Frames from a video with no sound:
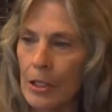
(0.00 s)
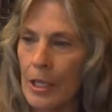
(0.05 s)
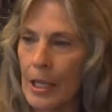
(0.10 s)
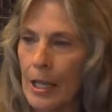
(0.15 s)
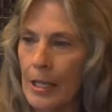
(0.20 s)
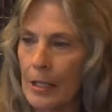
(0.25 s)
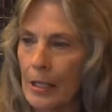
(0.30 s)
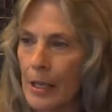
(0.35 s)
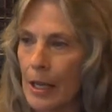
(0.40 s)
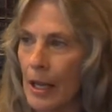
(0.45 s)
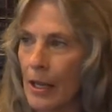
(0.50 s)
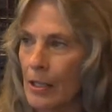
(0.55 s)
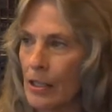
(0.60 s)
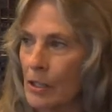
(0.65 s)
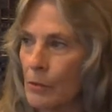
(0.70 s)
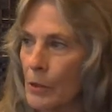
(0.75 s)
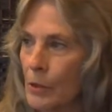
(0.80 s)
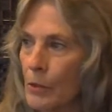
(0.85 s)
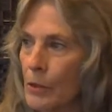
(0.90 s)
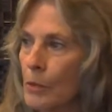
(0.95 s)
and it has
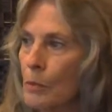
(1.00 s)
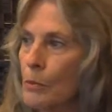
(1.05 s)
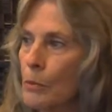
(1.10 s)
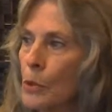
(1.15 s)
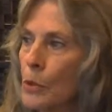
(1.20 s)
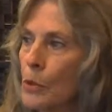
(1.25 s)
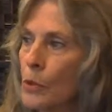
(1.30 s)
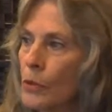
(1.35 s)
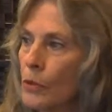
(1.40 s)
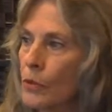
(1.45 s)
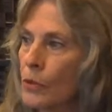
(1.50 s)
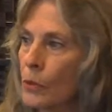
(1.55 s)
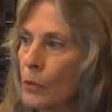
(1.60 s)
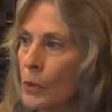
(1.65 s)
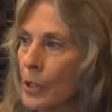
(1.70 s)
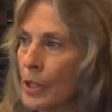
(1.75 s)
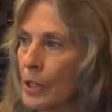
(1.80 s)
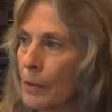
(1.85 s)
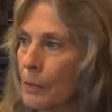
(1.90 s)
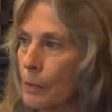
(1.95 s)
to be removed
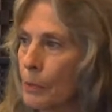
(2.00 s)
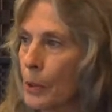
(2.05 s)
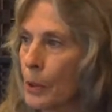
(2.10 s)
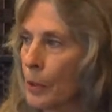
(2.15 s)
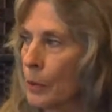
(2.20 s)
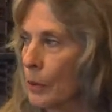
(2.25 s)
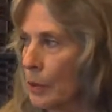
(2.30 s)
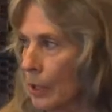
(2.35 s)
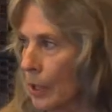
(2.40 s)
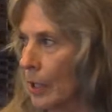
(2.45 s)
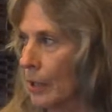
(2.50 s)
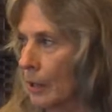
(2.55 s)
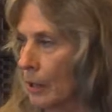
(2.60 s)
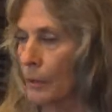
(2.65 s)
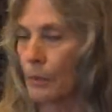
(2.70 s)
with, per like,